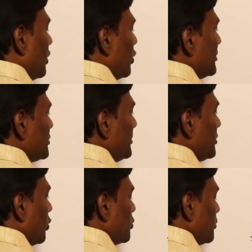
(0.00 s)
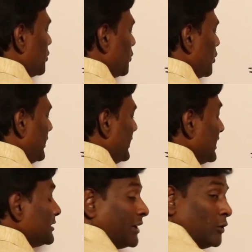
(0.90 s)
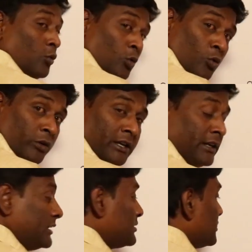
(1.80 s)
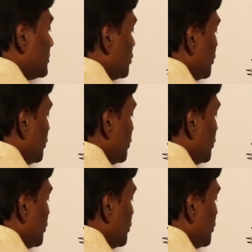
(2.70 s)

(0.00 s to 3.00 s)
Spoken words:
How much will be the output voltage when no load conditions?